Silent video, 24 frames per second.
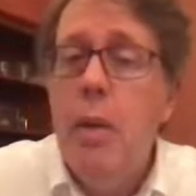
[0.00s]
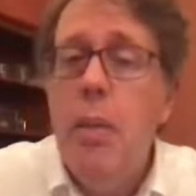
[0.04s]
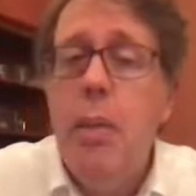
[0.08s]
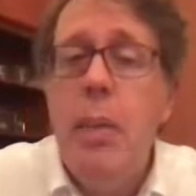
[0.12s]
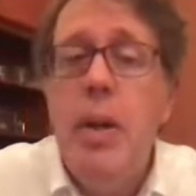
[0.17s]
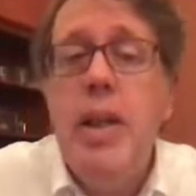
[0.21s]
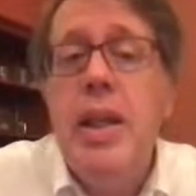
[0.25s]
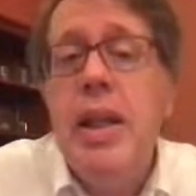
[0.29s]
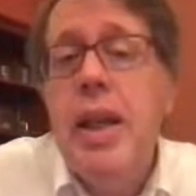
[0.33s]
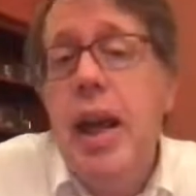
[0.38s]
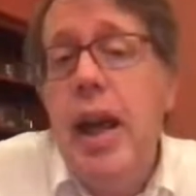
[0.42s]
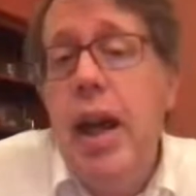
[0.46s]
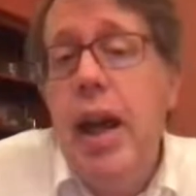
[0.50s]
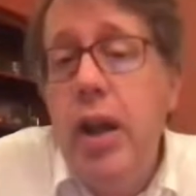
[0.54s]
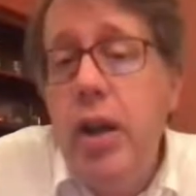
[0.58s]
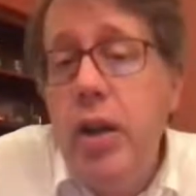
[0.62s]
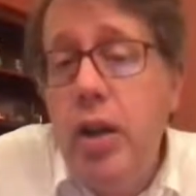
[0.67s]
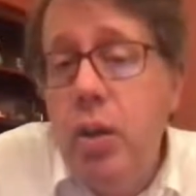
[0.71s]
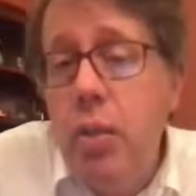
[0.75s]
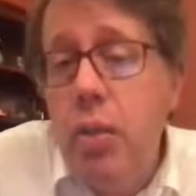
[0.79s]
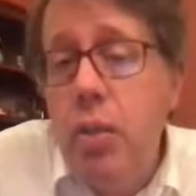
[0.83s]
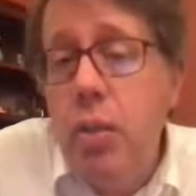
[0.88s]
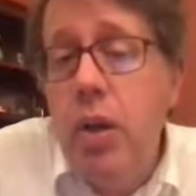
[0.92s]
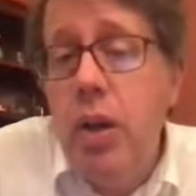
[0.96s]
But the
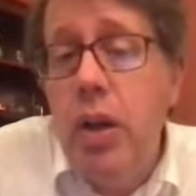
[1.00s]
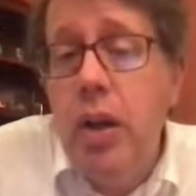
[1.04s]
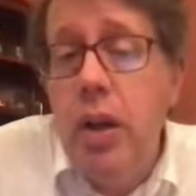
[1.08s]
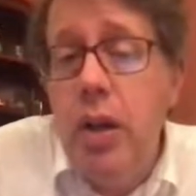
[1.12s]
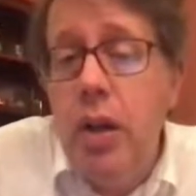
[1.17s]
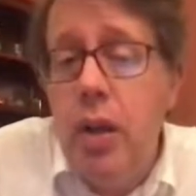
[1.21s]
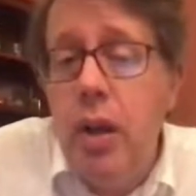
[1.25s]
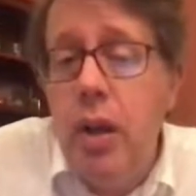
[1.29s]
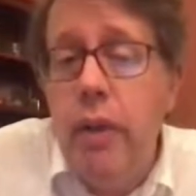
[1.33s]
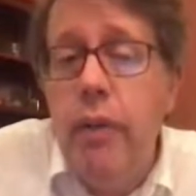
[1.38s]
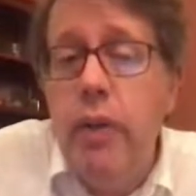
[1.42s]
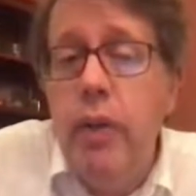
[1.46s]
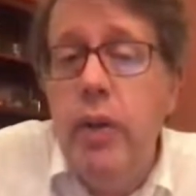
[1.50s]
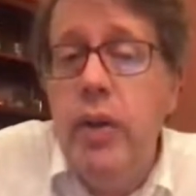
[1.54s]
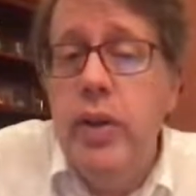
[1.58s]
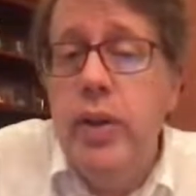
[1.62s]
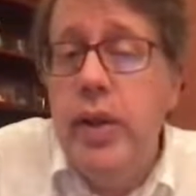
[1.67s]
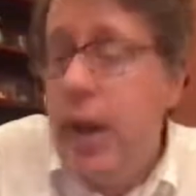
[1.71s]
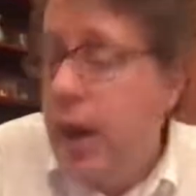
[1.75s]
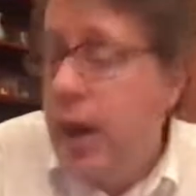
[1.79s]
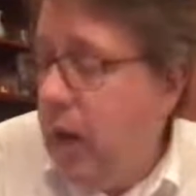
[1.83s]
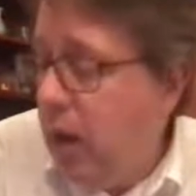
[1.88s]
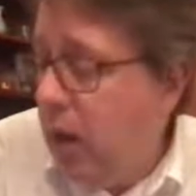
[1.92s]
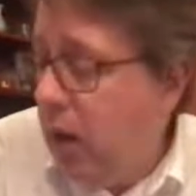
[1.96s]
algebra that governs
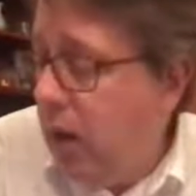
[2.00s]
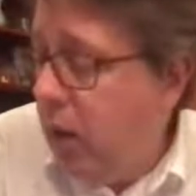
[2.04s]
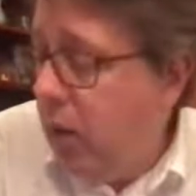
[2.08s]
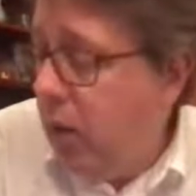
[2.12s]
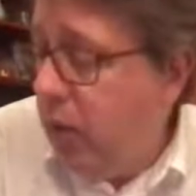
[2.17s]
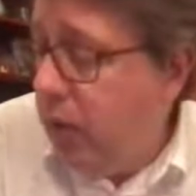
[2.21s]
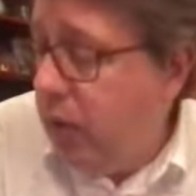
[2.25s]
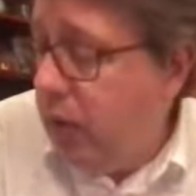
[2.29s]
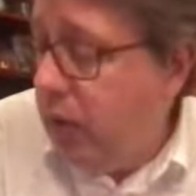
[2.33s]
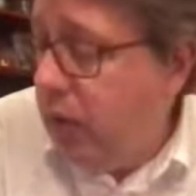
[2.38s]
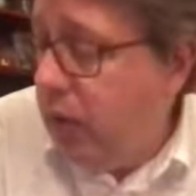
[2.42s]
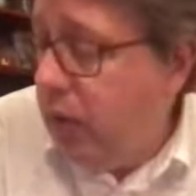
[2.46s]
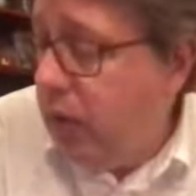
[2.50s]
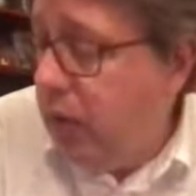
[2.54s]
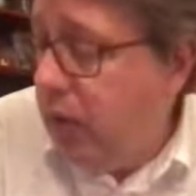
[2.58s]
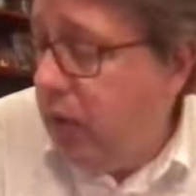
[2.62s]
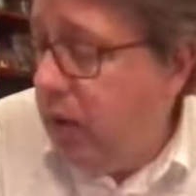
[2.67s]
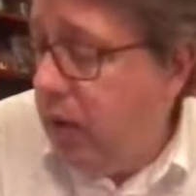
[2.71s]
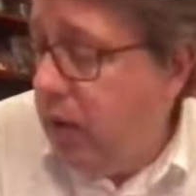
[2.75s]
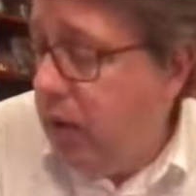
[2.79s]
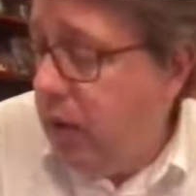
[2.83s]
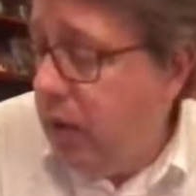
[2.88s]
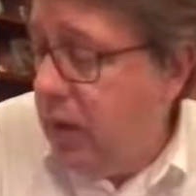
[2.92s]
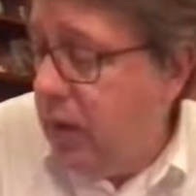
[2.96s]
how these
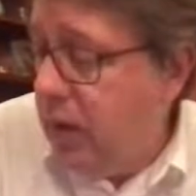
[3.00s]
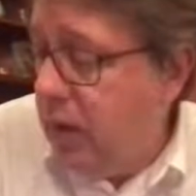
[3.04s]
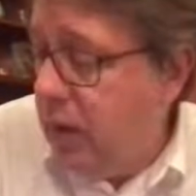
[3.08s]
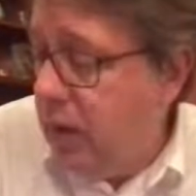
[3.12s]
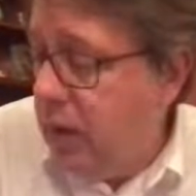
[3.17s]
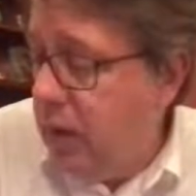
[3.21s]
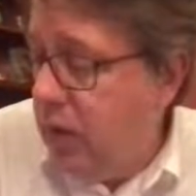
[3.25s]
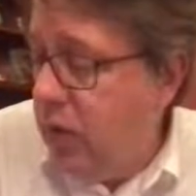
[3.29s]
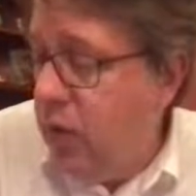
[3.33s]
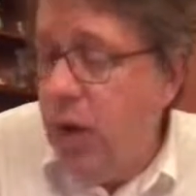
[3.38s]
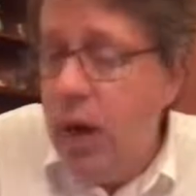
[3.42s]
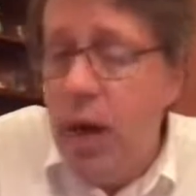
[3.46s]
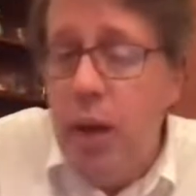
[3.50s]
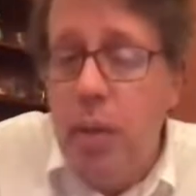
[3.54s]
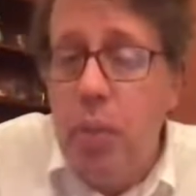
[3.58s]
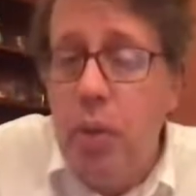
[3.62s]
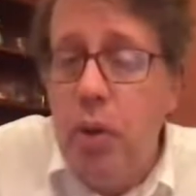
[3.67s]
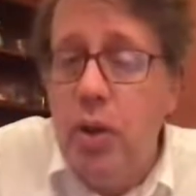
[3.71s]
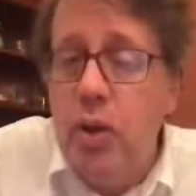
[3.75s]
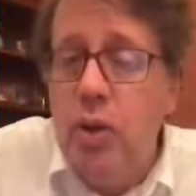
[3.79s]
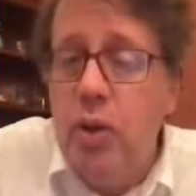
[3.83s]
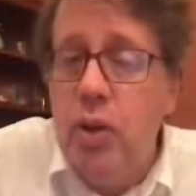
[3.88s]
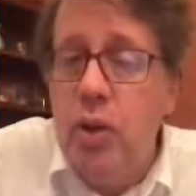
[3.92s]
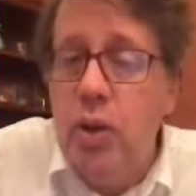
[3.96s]
addition
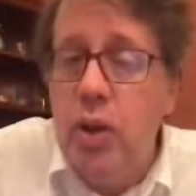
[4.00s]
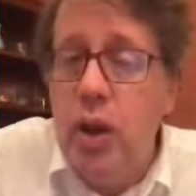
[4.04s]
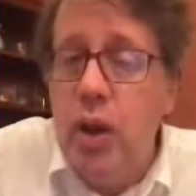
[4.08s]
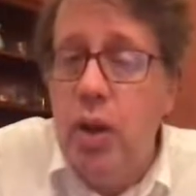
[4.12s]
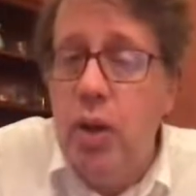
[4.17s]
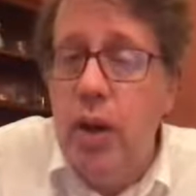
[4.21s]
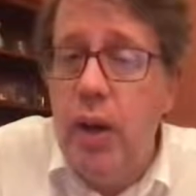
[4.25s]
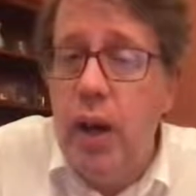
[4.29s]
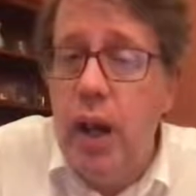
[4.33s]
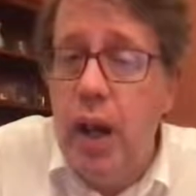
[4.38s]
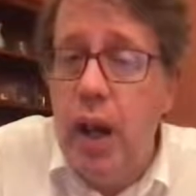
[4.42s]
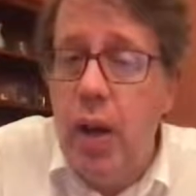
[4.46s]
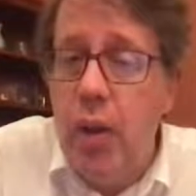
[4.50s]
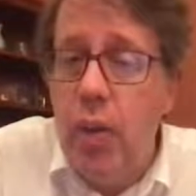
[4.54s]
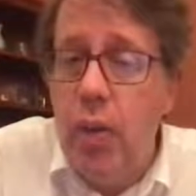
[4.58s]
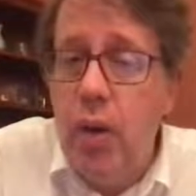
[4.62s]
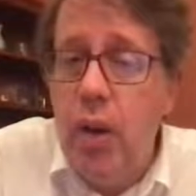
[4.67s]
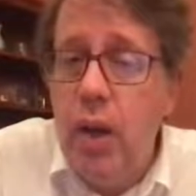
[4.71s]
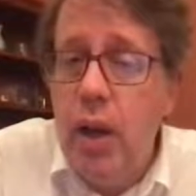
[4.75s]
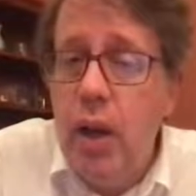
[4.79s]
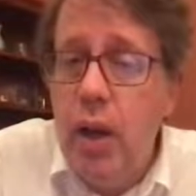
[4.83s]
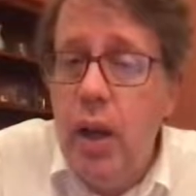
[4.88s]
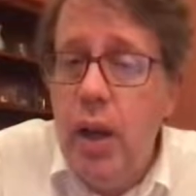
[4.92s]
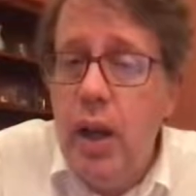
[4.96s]
operations are carried out,